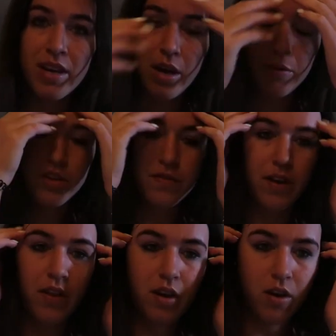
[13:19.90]
It was
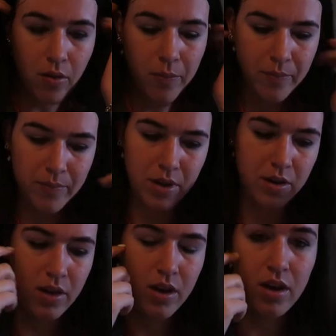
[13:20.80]
fun, though.
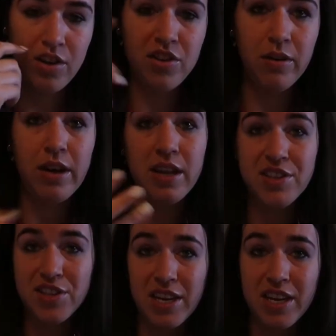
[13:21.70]
Until I got
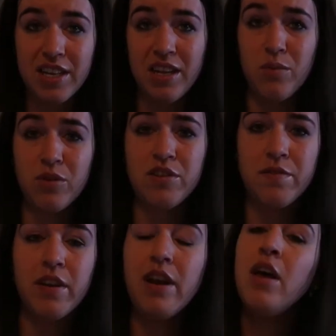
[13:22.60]
sick, then it wasn't
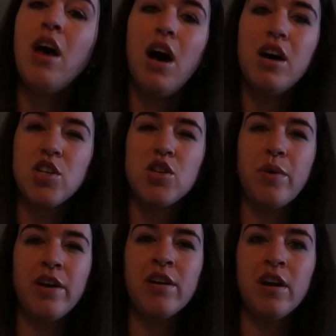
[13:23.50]
fun. I
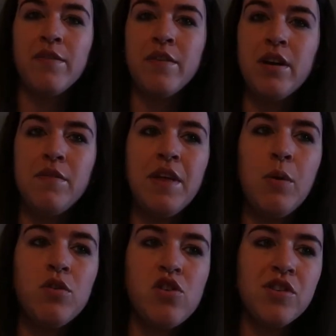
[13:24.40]
swear to God, if they
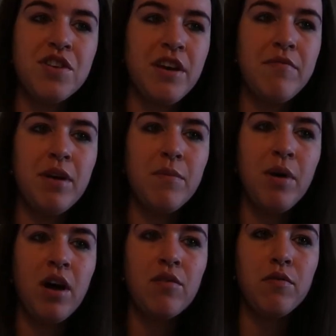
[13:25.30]
would just give me a
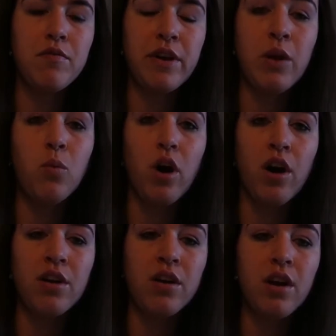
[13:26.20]
bottle of freaking
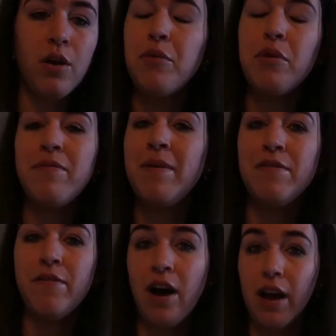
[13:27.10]
water, I would have been
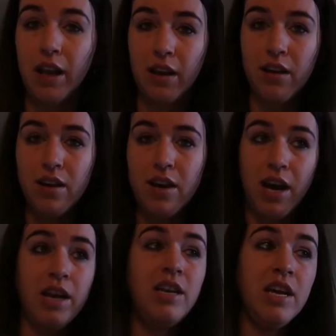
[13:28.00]
fine.
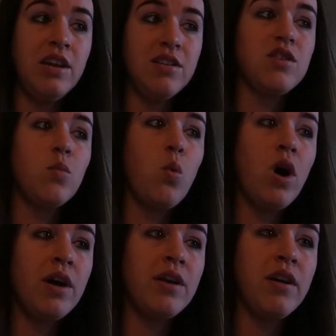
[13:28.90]
I needed some
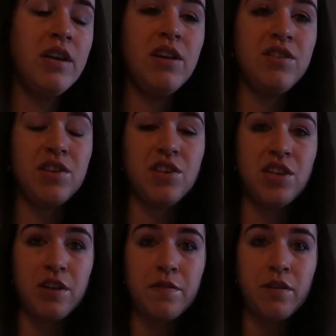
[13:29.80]
water. I needed to
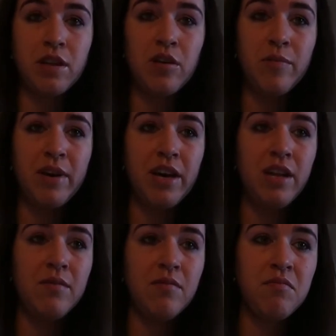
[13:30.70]
sit for a little bit.